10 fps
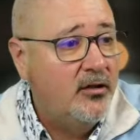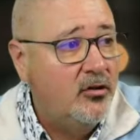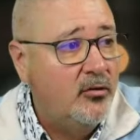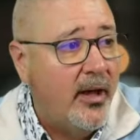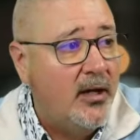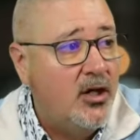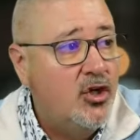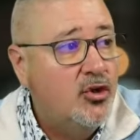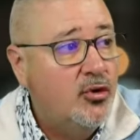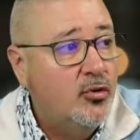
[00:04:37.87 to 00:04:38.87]
do a
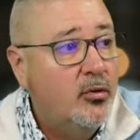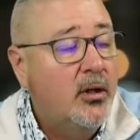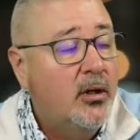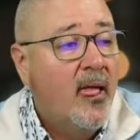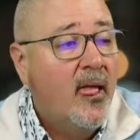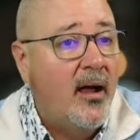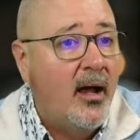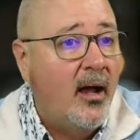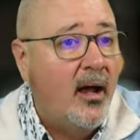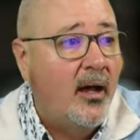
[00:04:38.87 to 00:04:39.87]
new
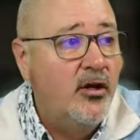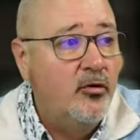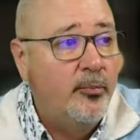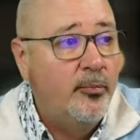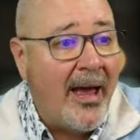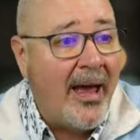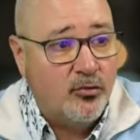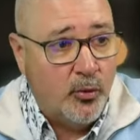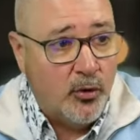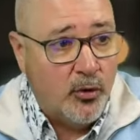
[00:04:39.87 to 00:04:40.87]

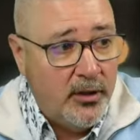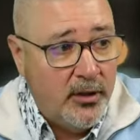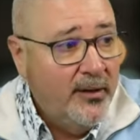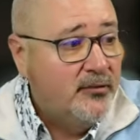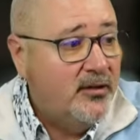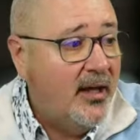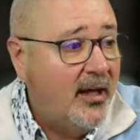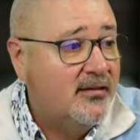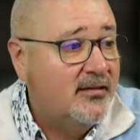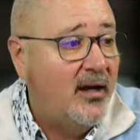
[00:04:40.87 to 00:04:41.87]
password to
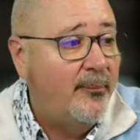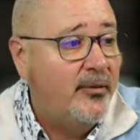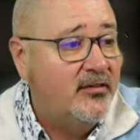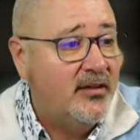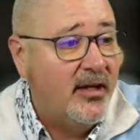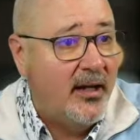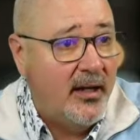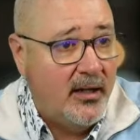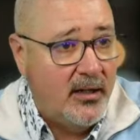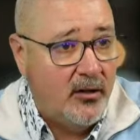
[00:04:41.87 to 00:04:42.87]
get set up and to get
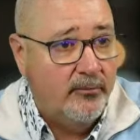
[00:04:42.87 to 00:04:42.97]
in here.